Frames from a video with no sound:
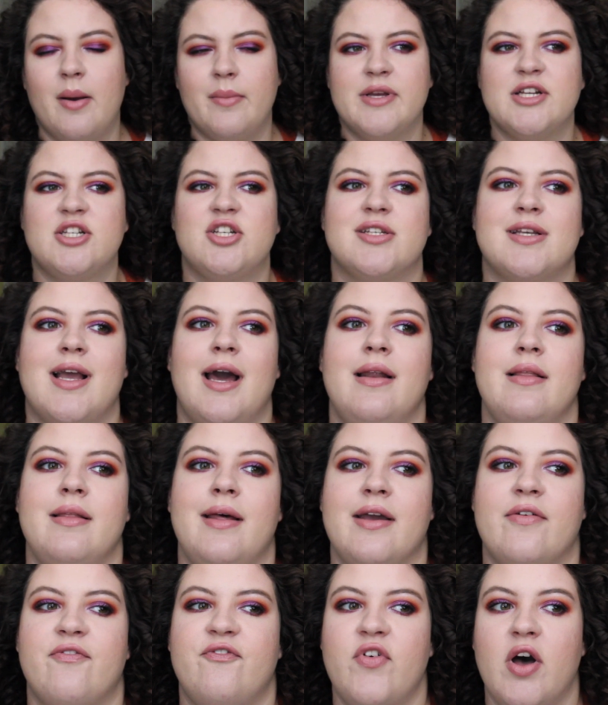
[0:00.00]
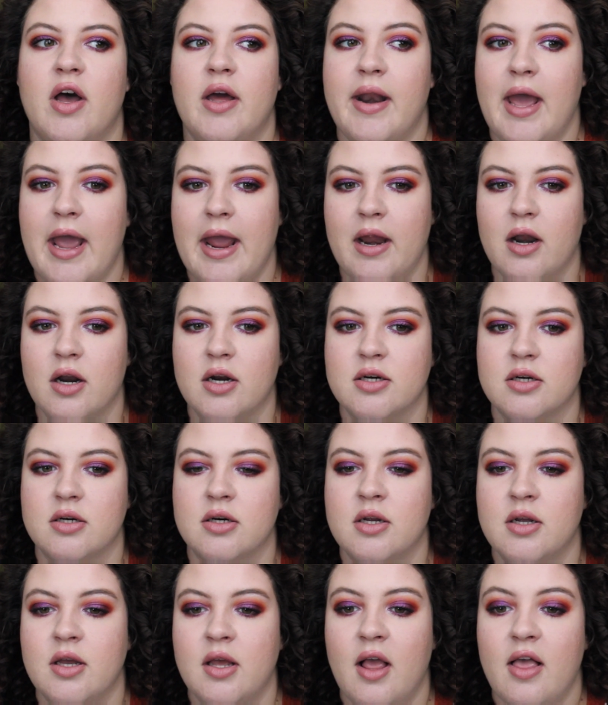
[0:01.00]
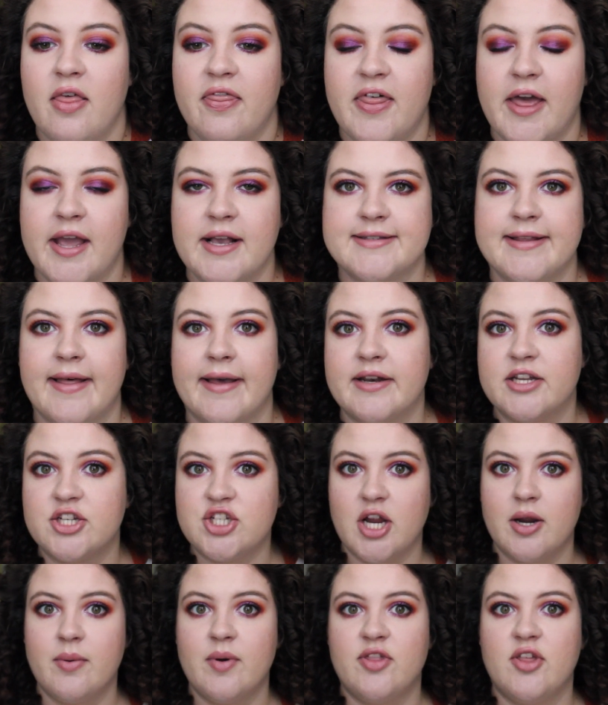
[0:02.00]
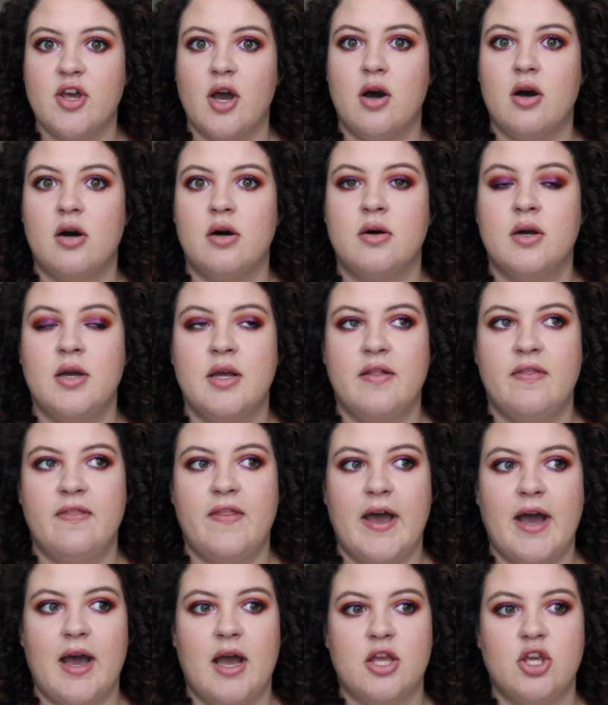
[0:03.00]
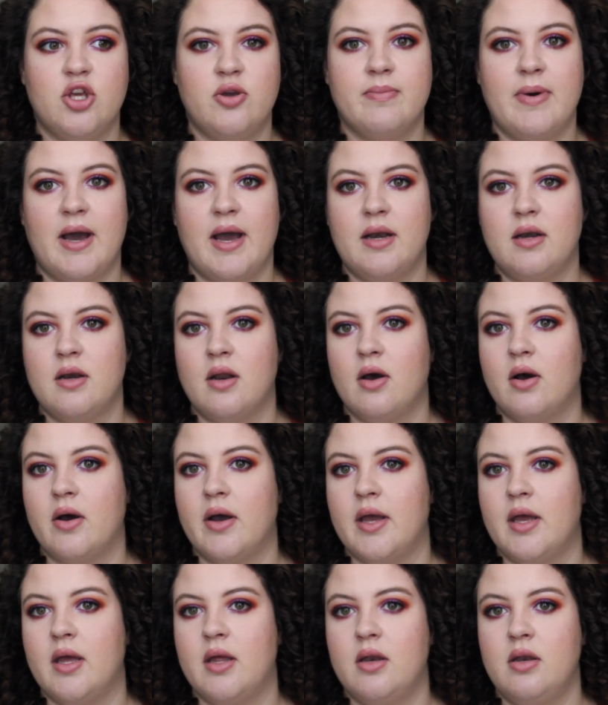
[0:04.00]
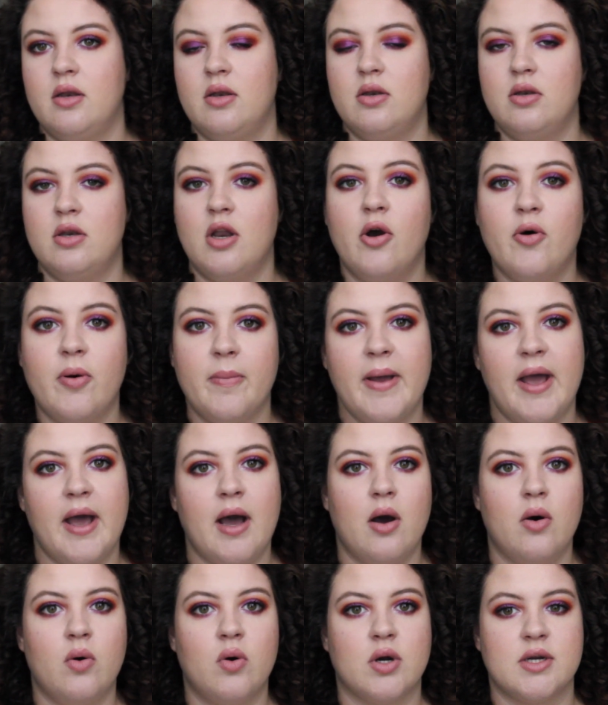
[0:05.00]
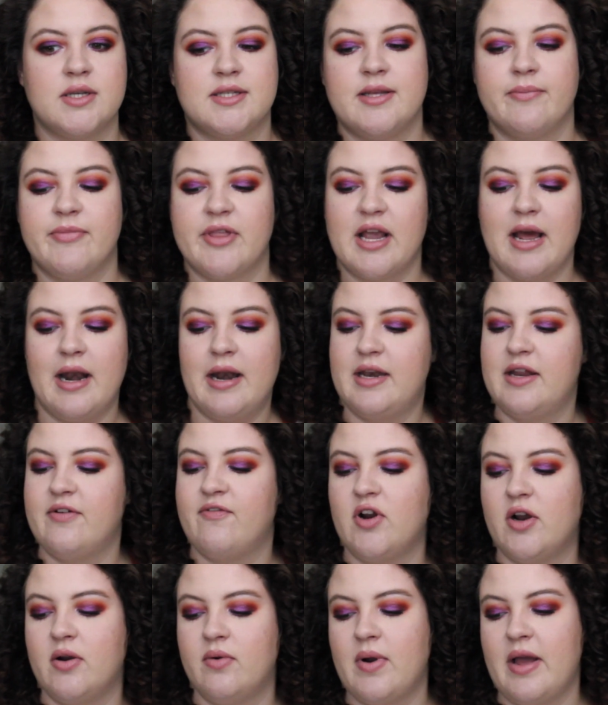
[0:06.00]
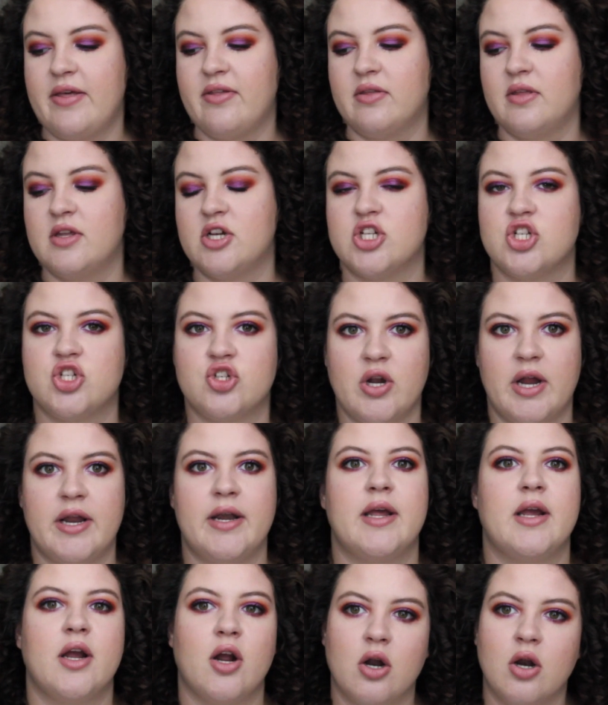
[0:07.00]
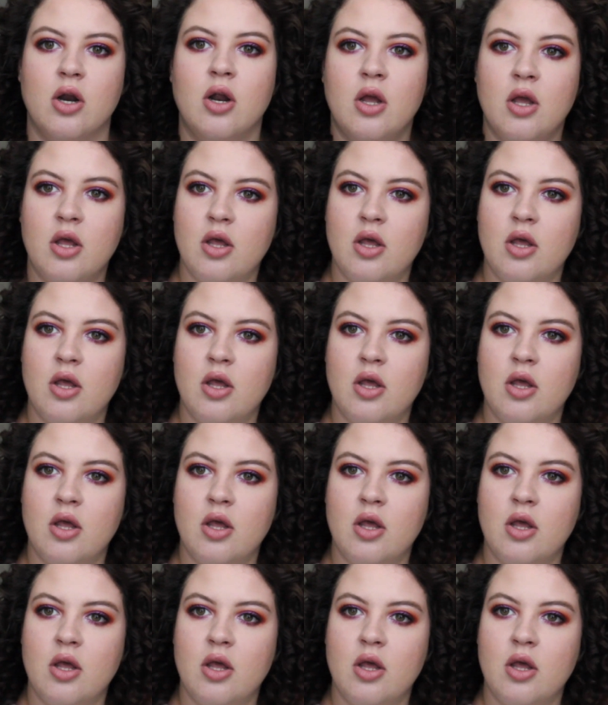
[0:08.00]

it's just kind of like fun hair things I like to share with y'all that you might not know about, or something kind of different rather than just straightening or